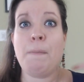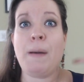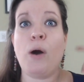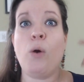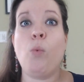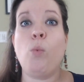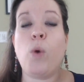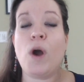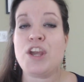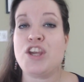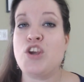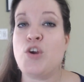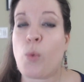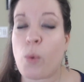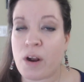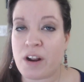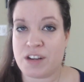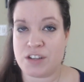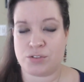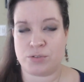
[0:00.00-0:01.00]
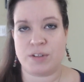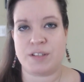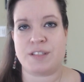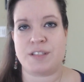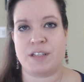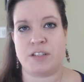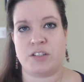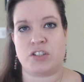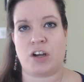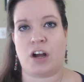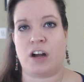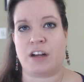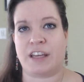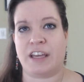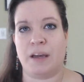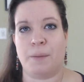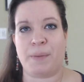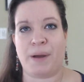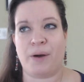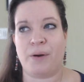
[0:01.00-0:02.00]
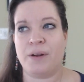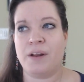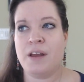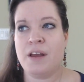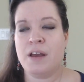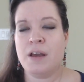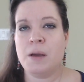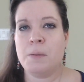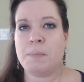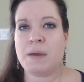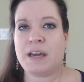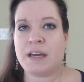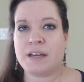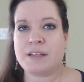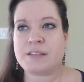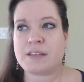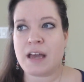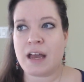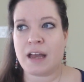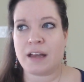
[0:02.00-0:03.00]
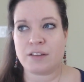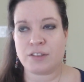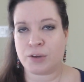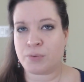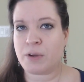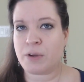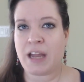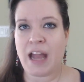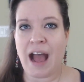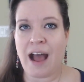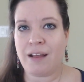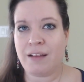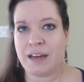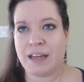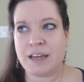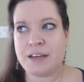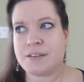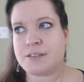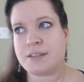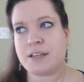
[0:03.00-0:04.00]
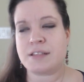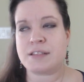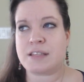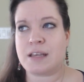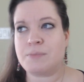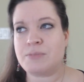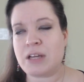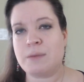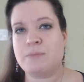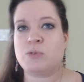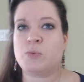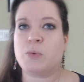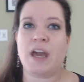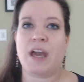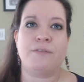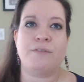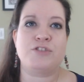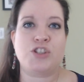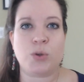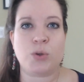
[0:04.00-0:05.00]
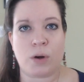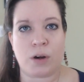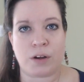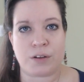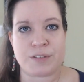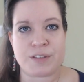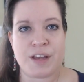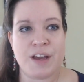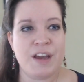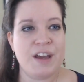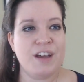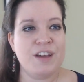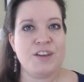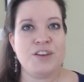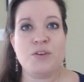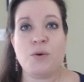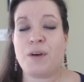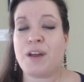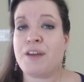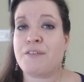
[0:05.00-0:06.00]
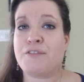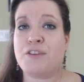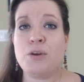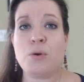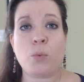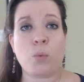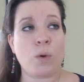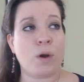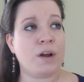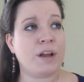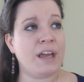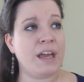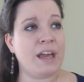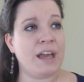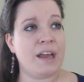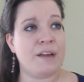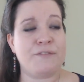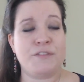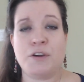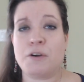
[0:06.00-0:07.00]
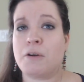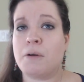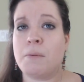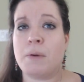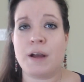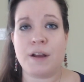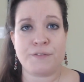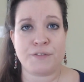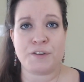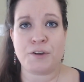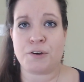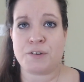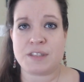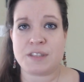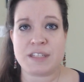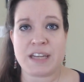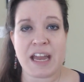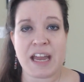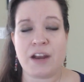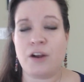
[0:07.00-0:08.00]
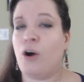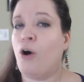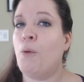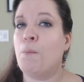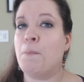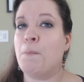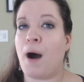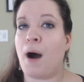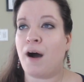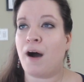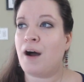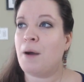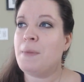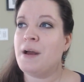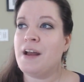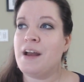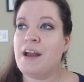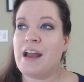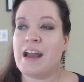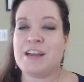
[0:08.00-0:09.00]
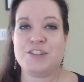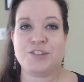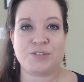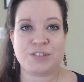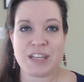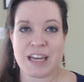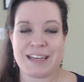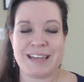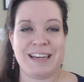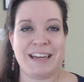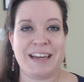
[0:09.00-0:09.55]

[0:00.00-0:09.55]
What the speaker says: about what you're interested in talking about, because the reality is that sometimes we have chores. You know, if you're a stay-at-home mom and you're